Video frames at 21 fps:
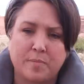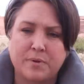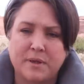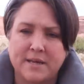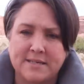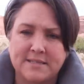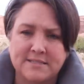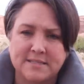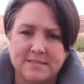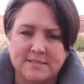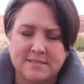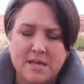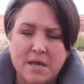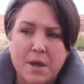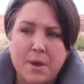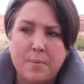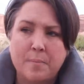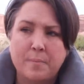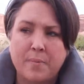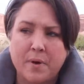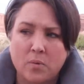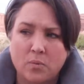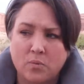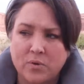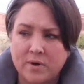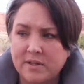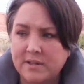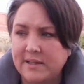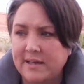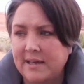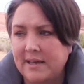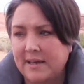places. But
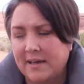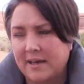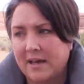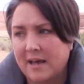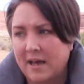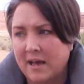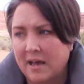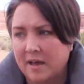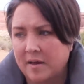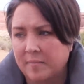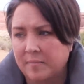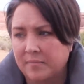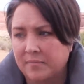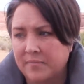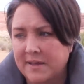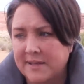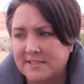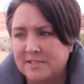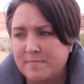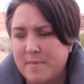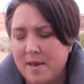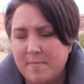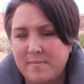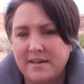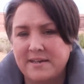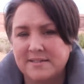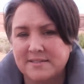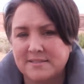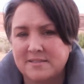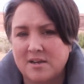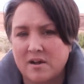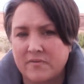really, it's made me
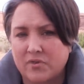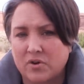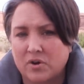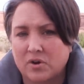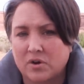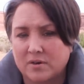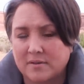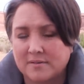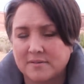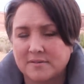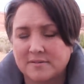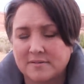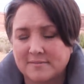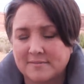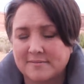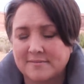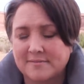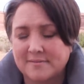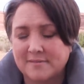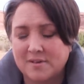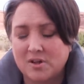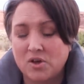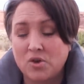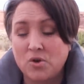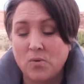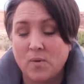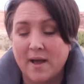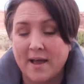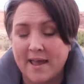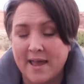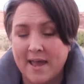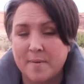discover
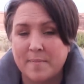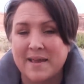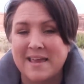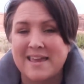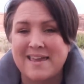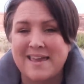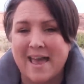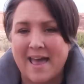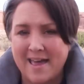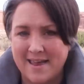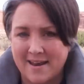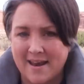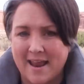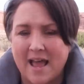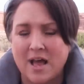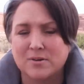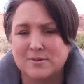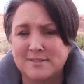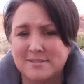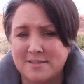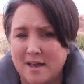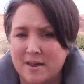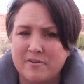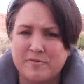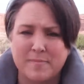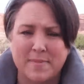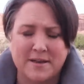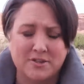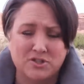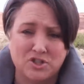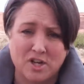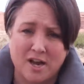who I am again outside of
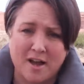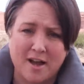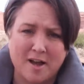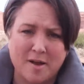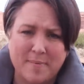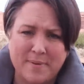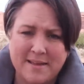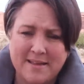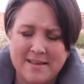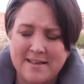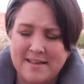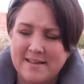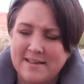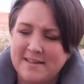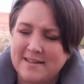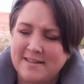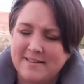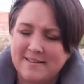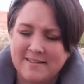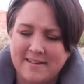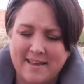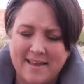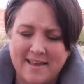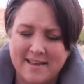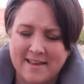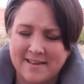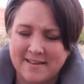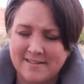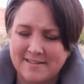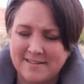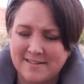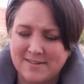my job.
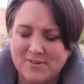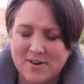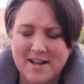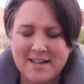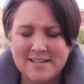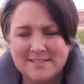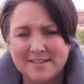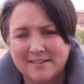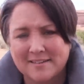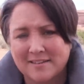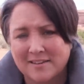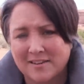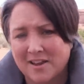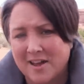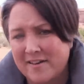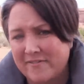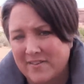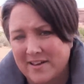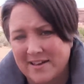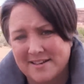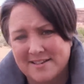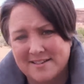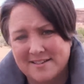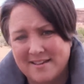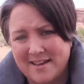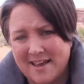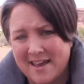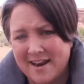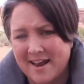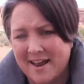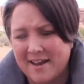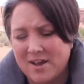And you guys, I love it.
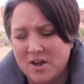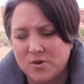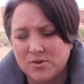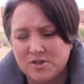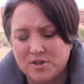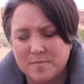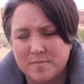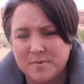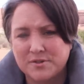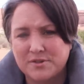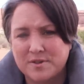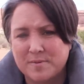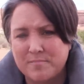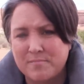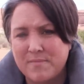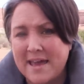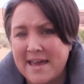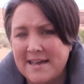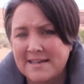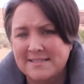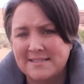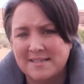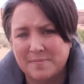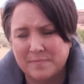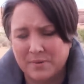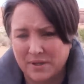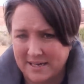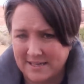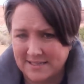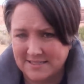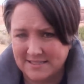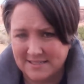And I go to the most amazing
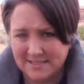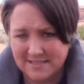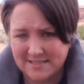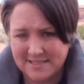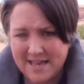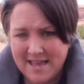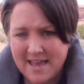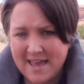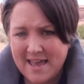places.